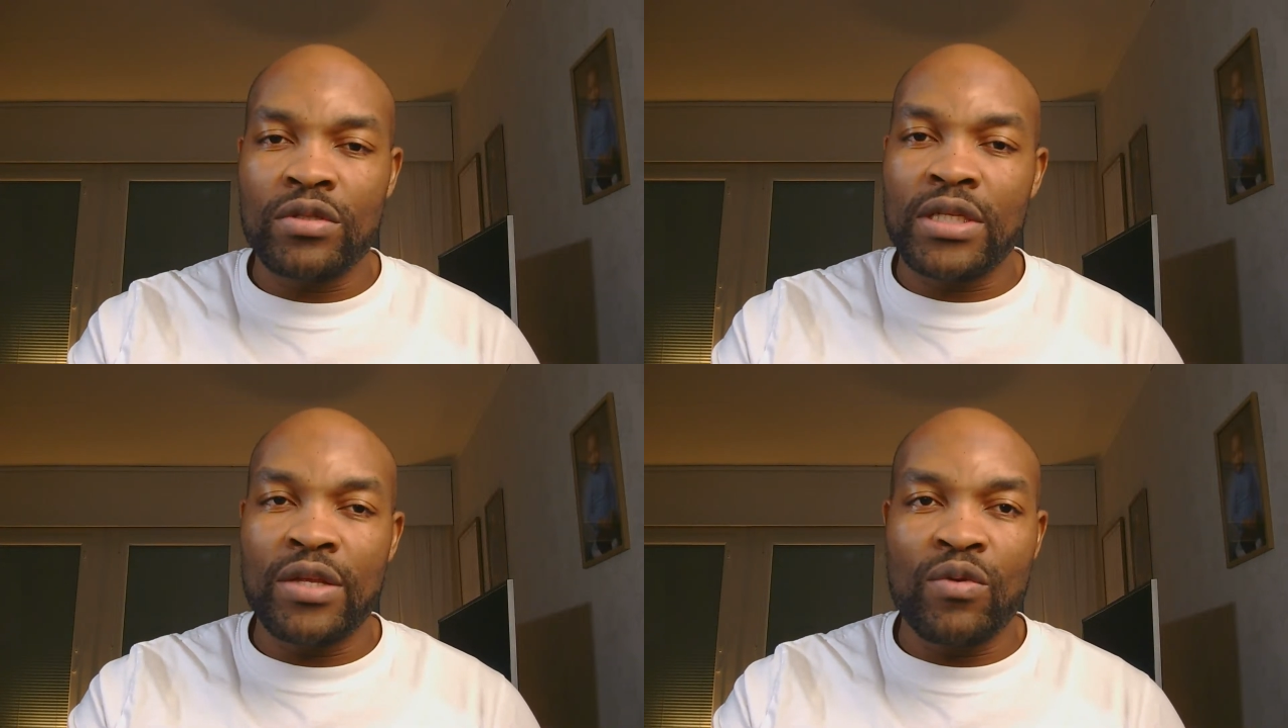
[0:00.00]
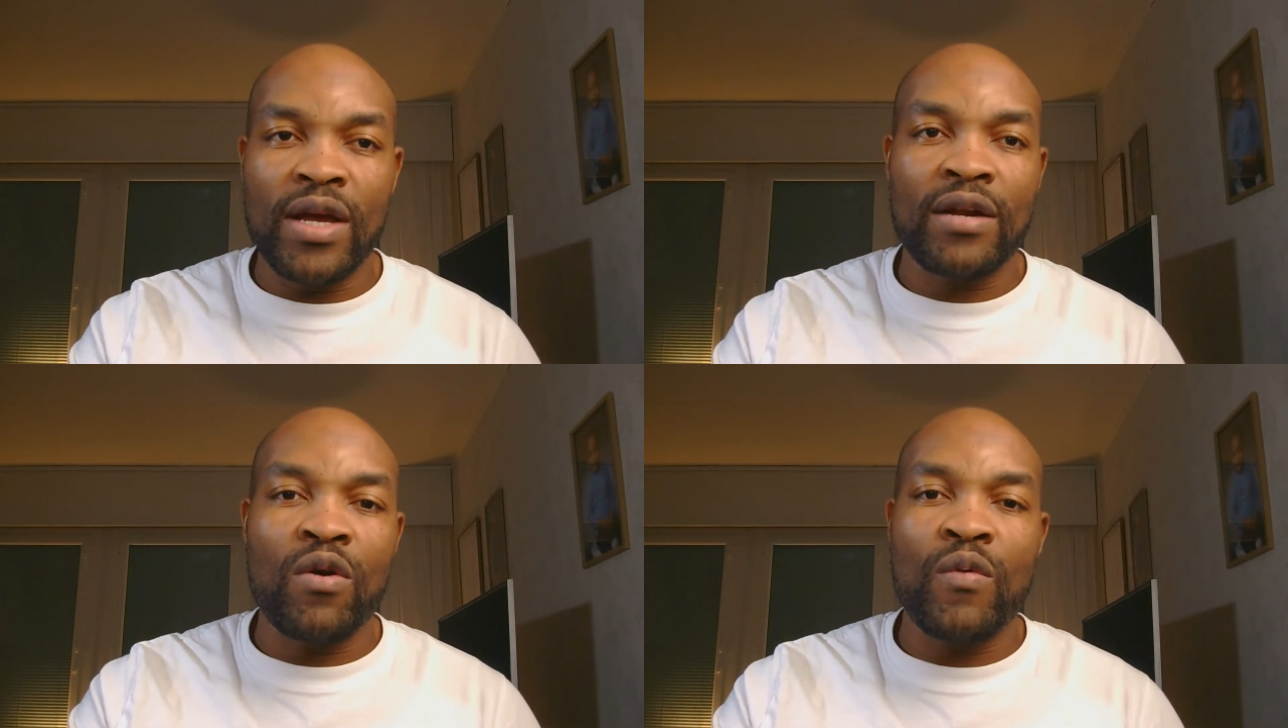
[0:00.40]
then you
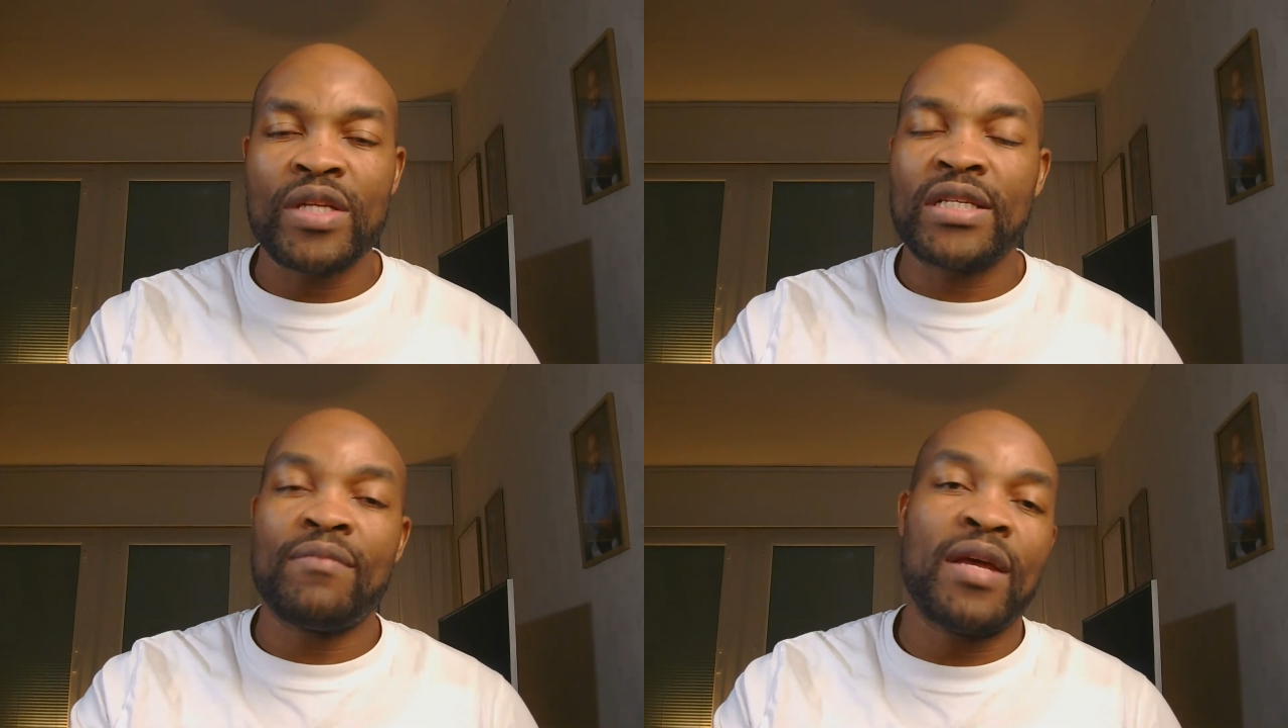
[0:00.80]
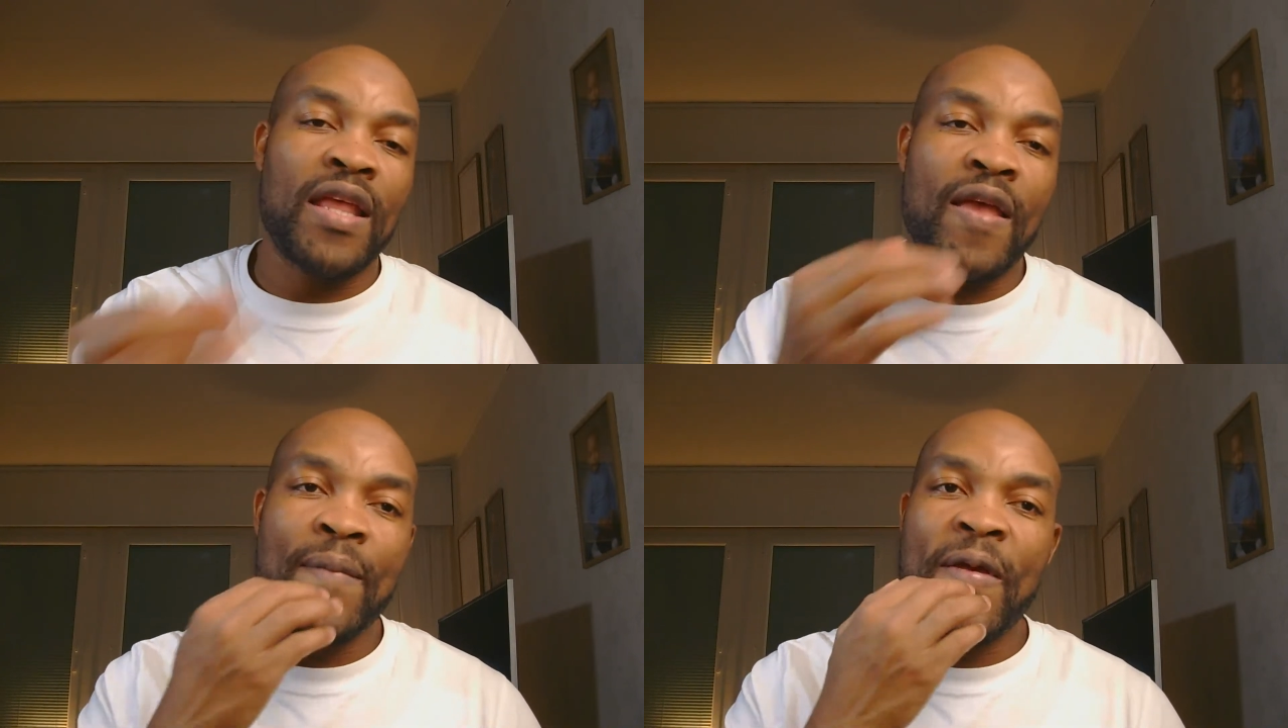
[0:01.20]
can always send me an
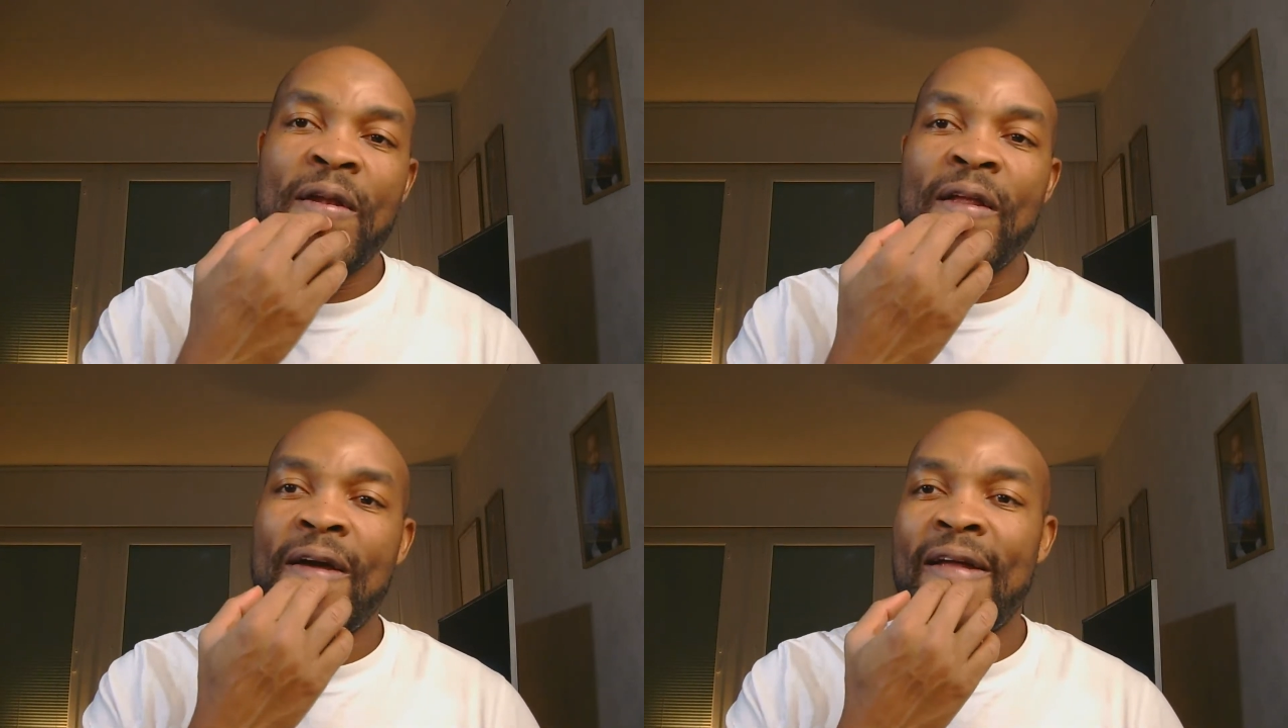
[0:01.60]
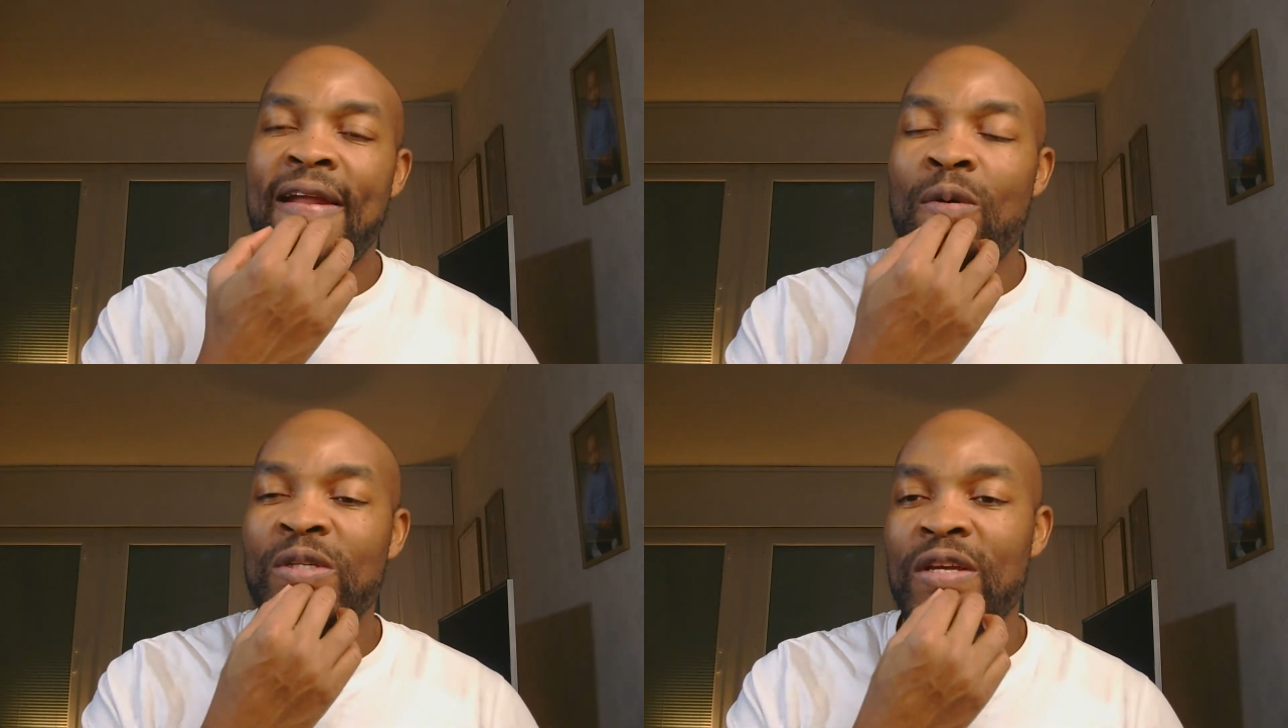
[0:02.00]
email and I
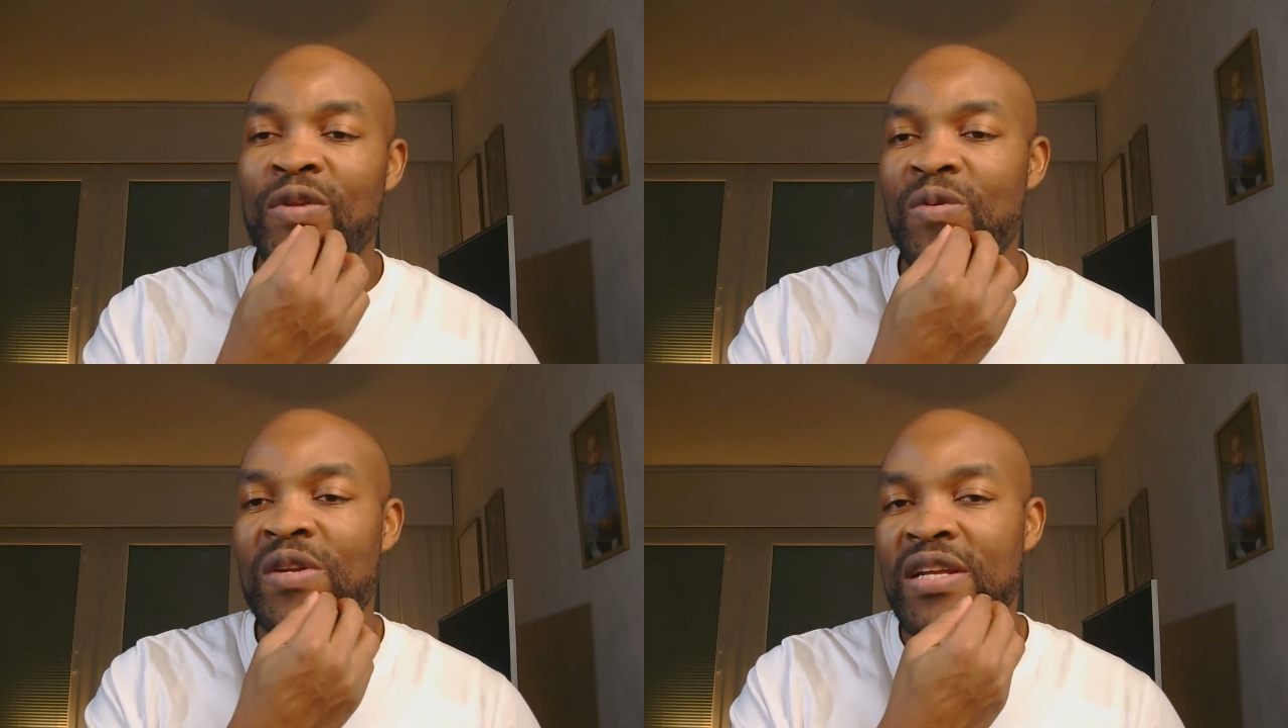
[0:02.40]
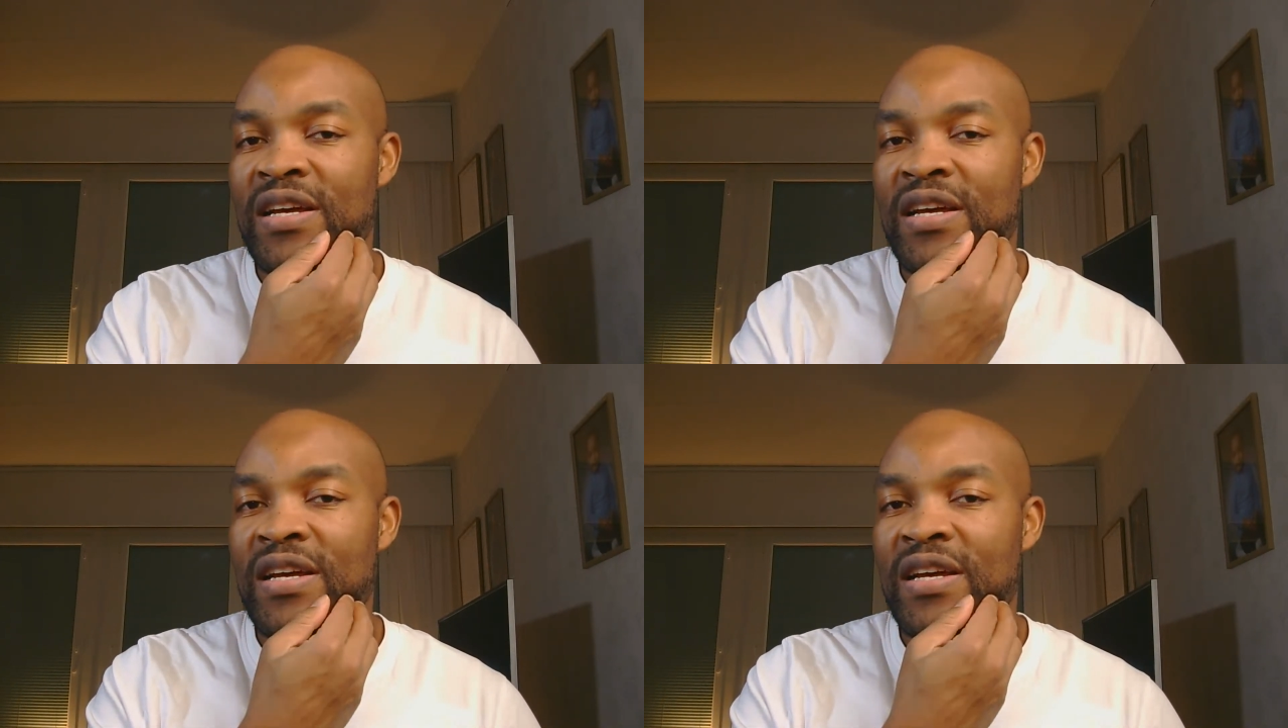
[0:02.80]
will send you